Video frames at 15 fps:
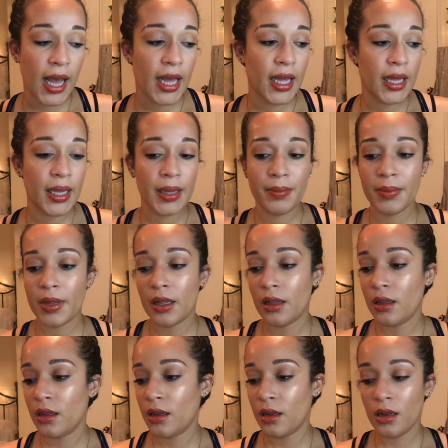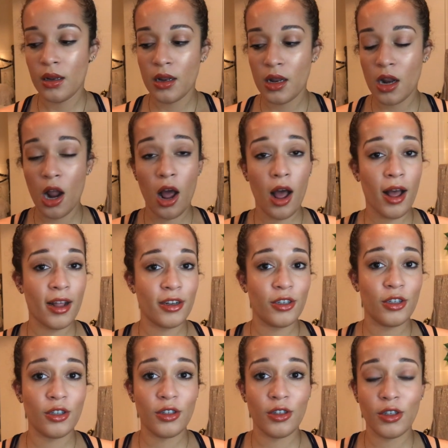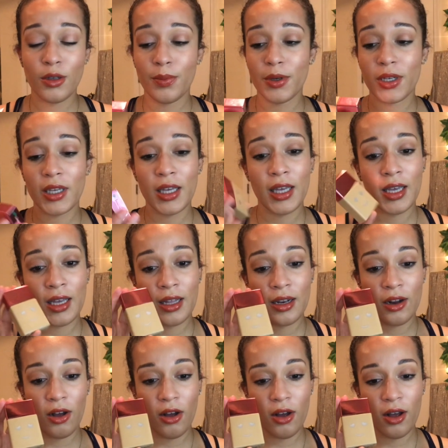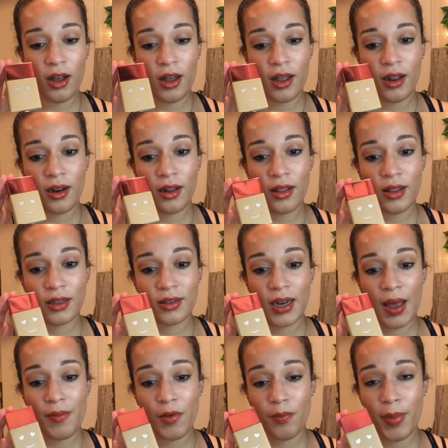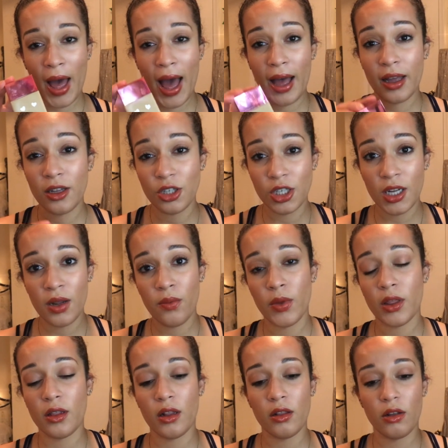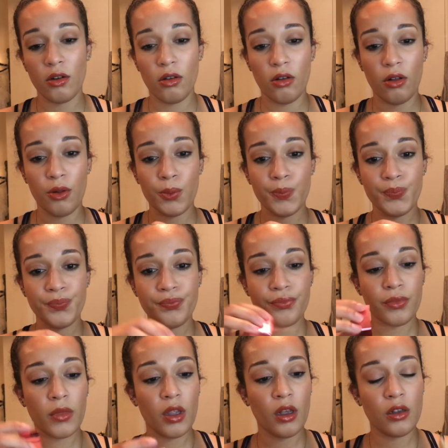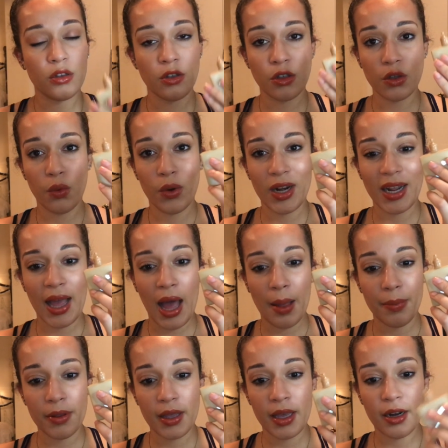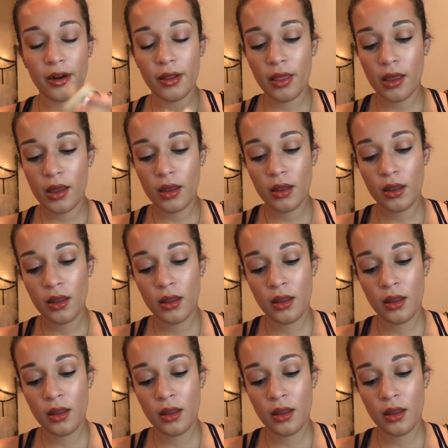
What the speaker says: I'm not super keen on this type of packaging with the little squirty applicator thing.